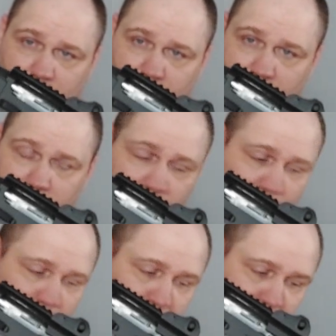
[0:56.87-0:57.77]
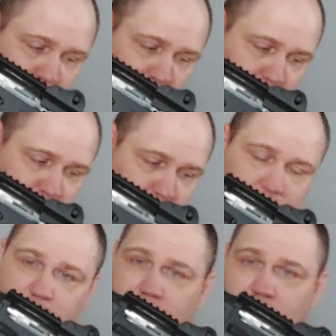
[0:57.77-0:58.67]
If you want to stick around for a
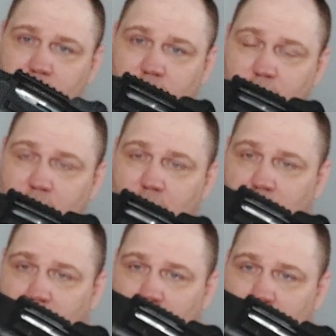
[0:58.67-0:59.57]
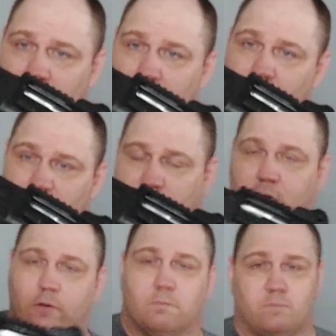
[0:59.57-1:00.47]
few minutes, then I'm going
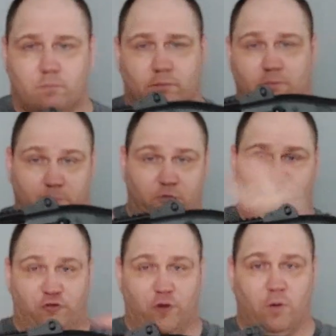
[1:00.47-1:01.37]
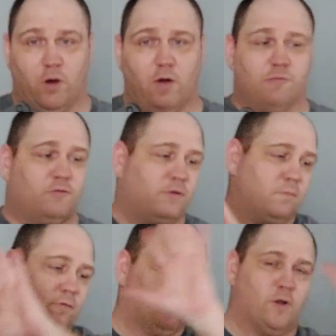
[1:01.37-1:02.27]
to show off
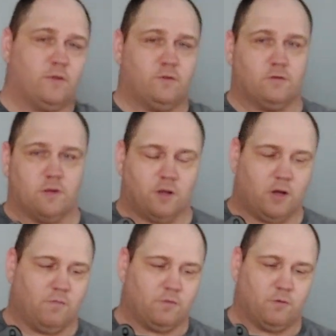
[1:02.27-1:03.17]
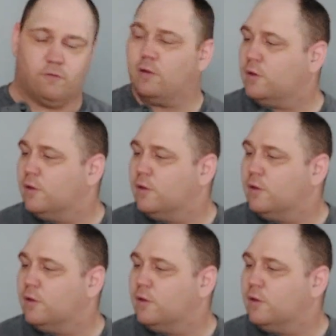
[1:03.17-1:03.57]
some of what this gun offers.